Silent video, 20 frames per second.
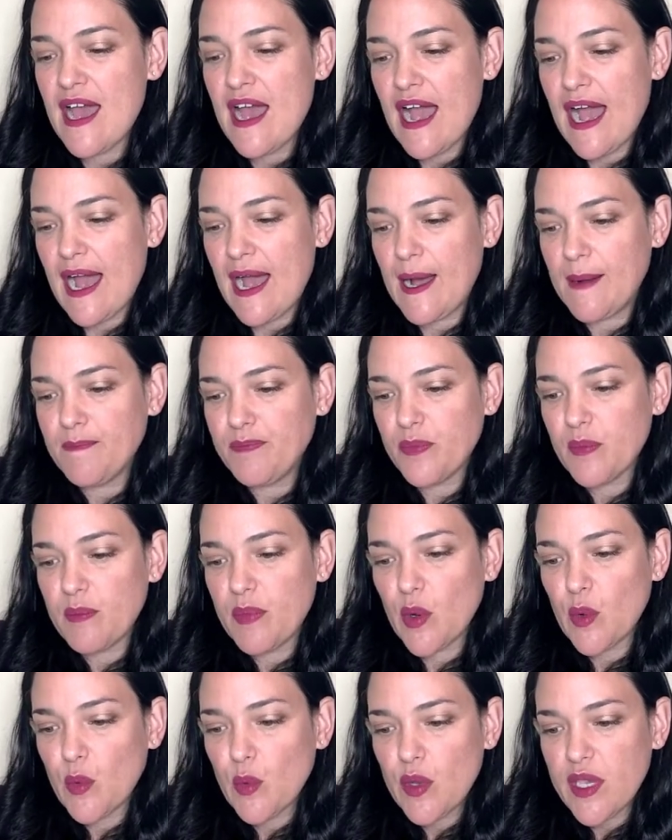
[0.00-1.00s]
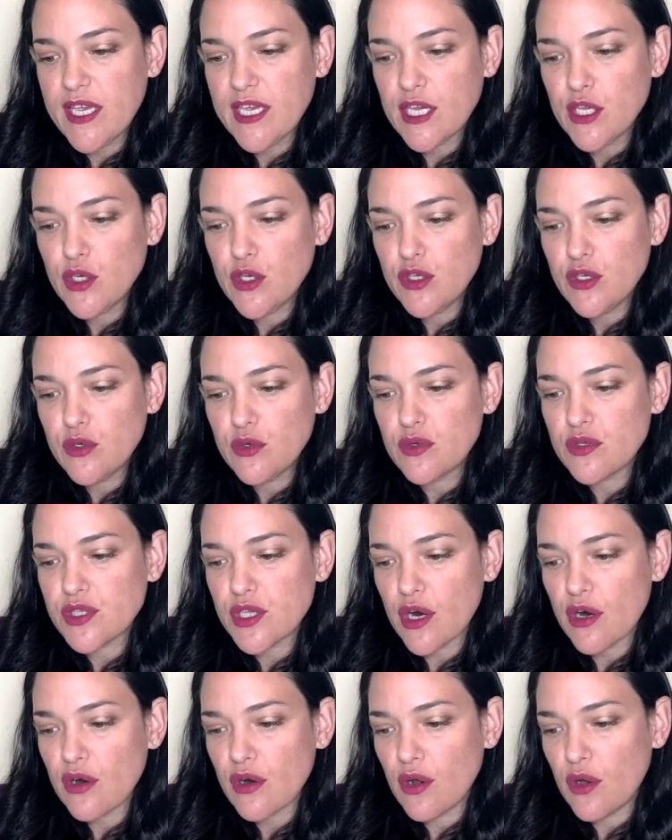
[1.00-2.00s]
But we can use
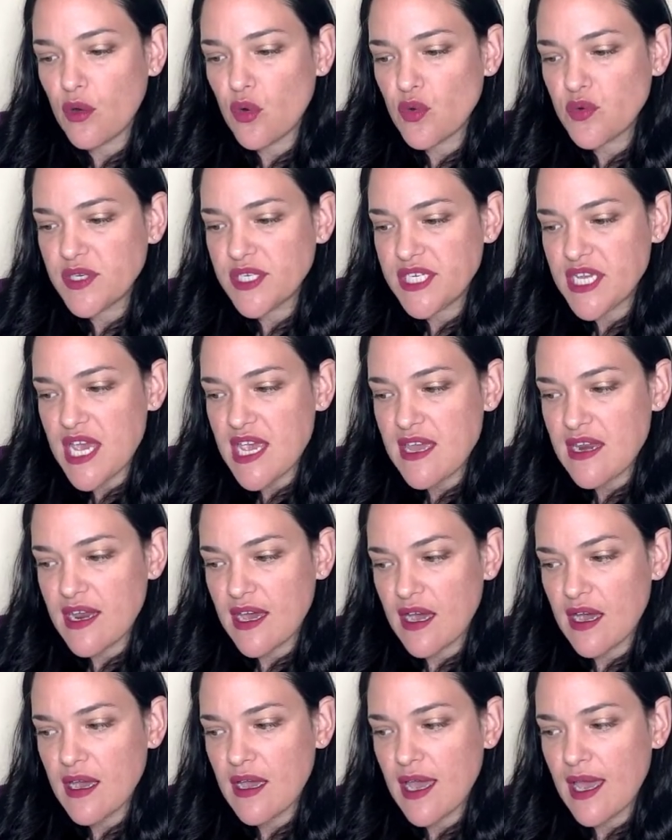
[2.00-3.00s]
our own data